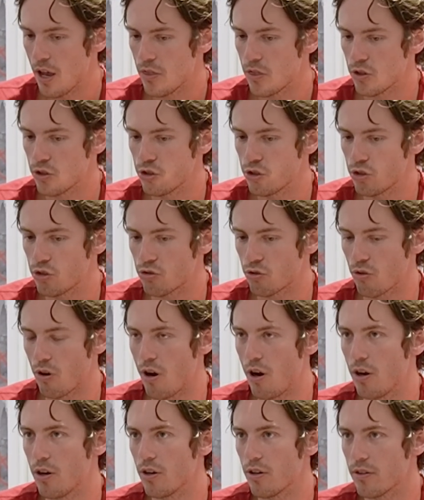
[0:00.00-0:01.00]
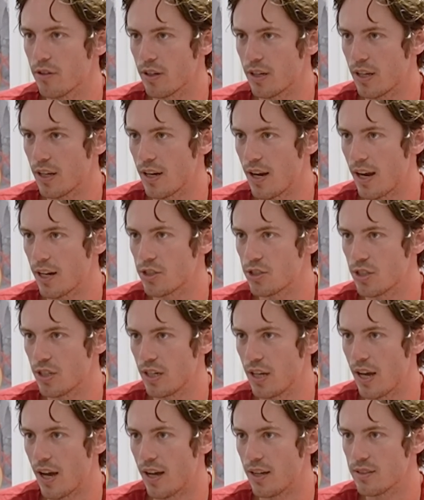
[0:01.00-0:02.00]
the stronger the
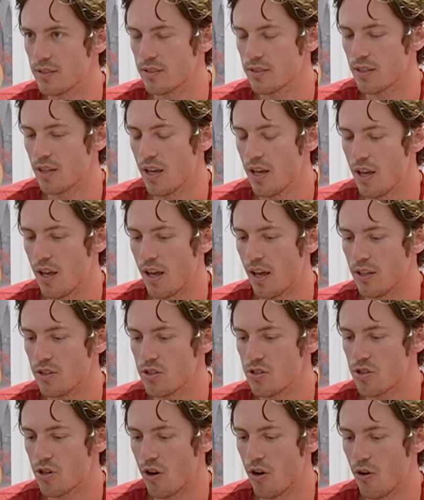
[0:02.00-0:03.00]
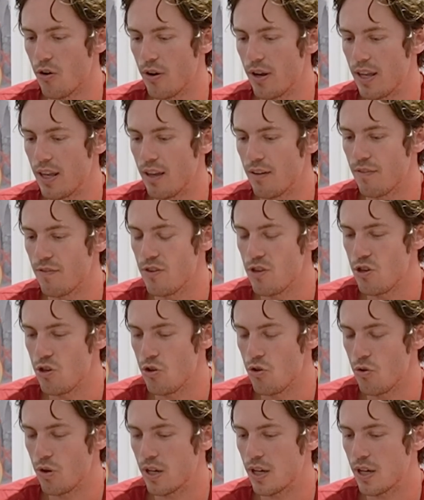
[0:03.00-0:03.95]
connection gets. And so, if you